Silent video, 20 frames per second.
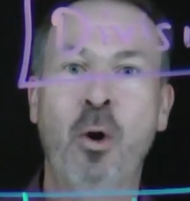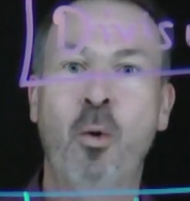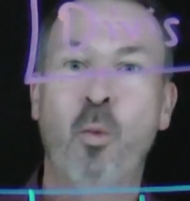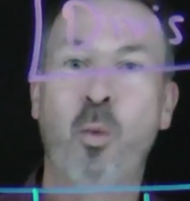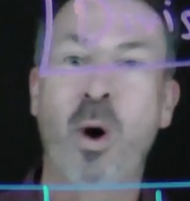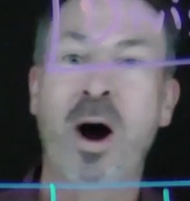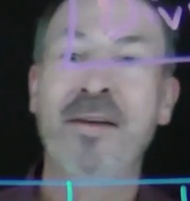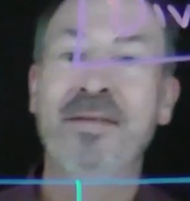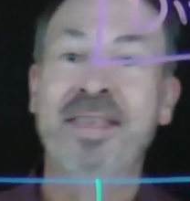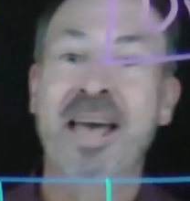
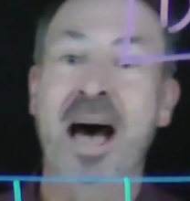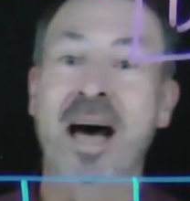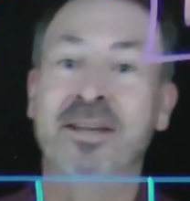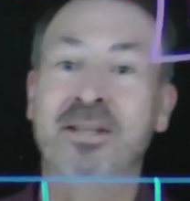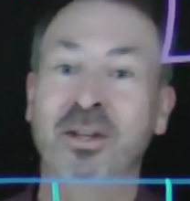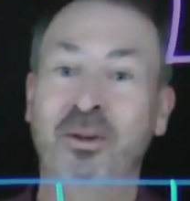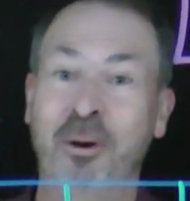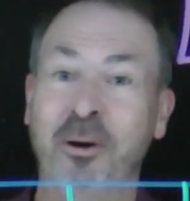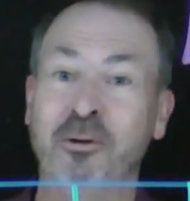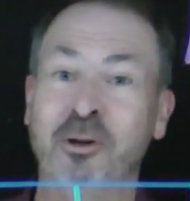
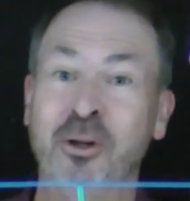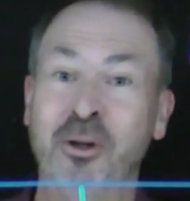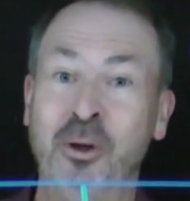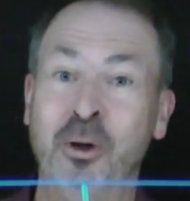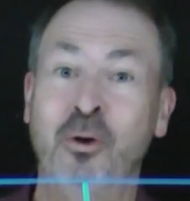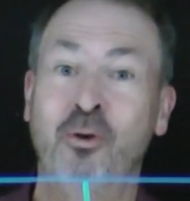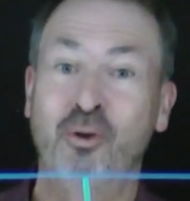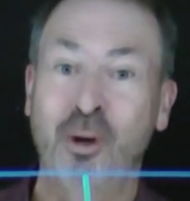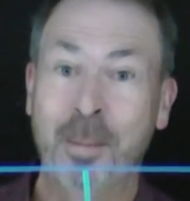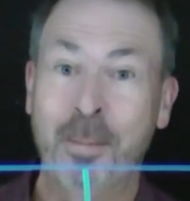
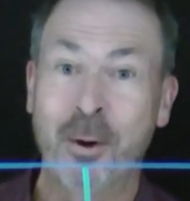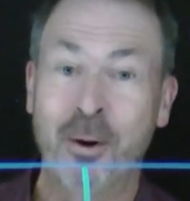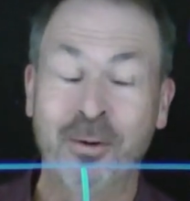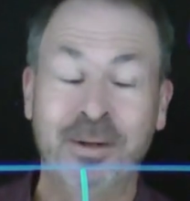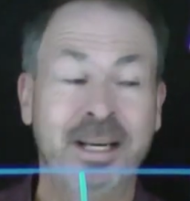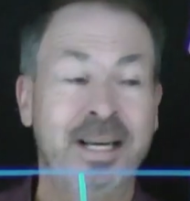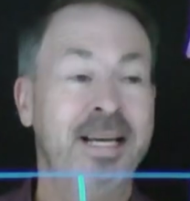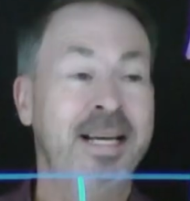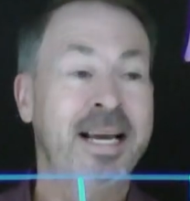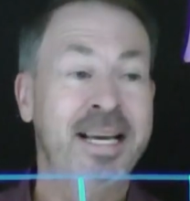1,302
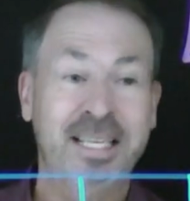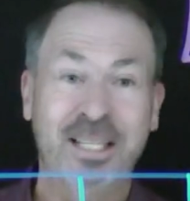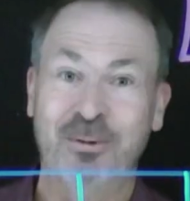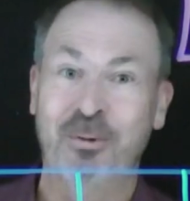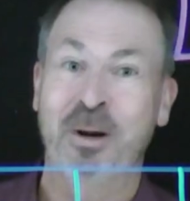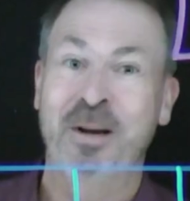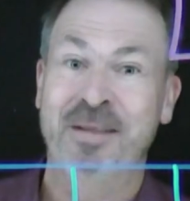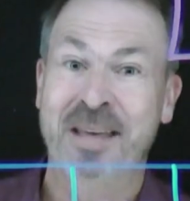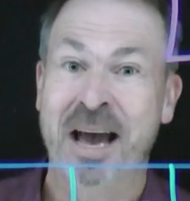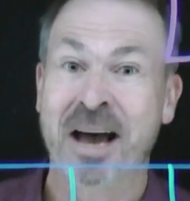tripled is
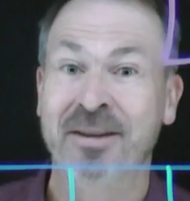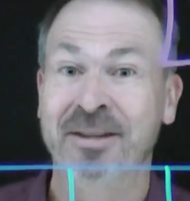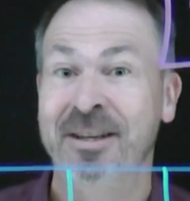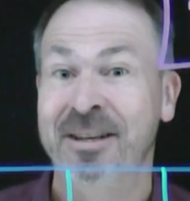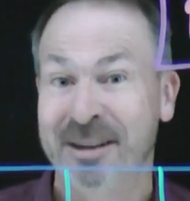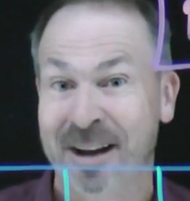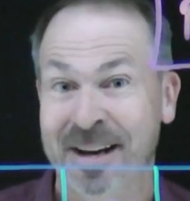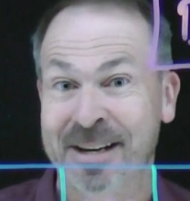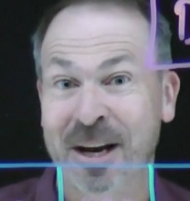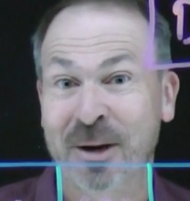
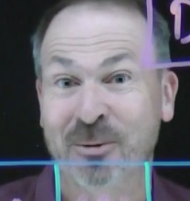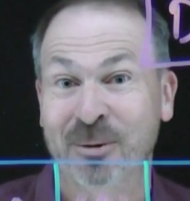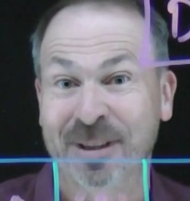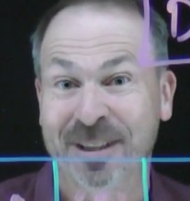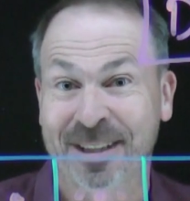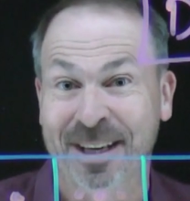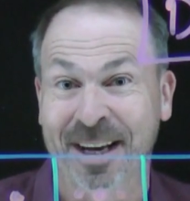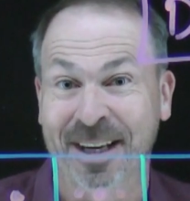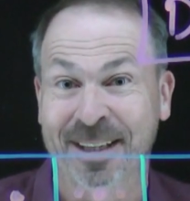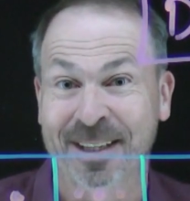
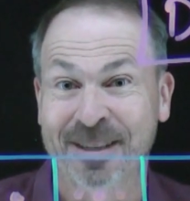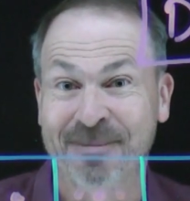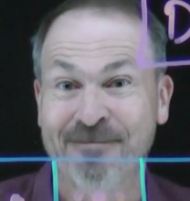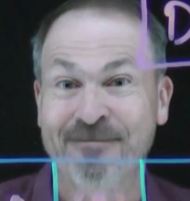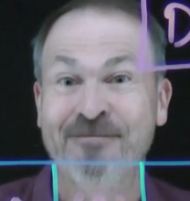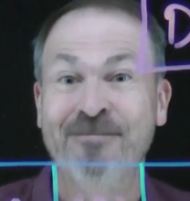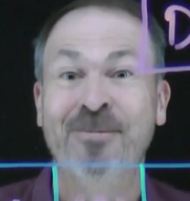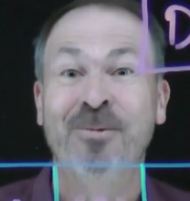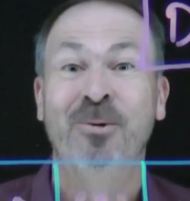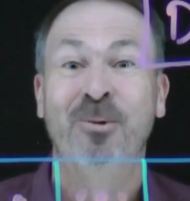3,906.
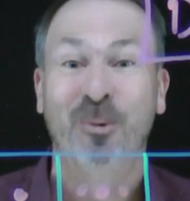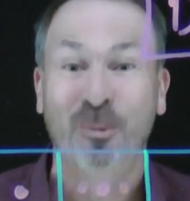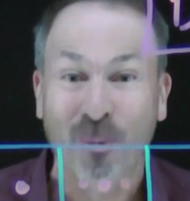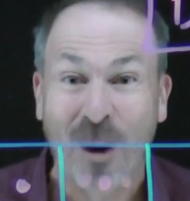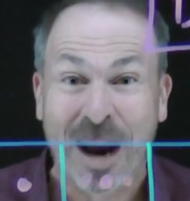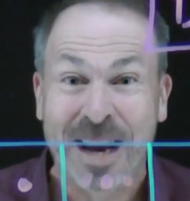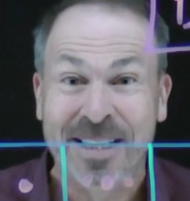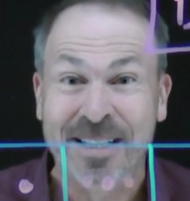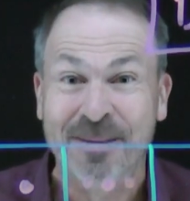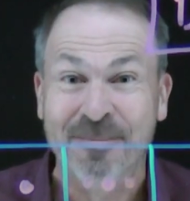
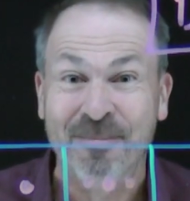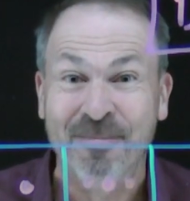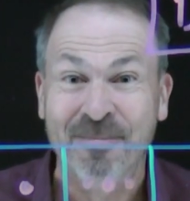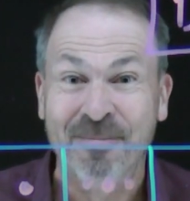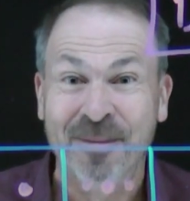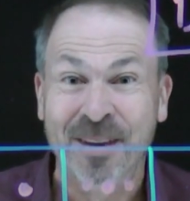Great.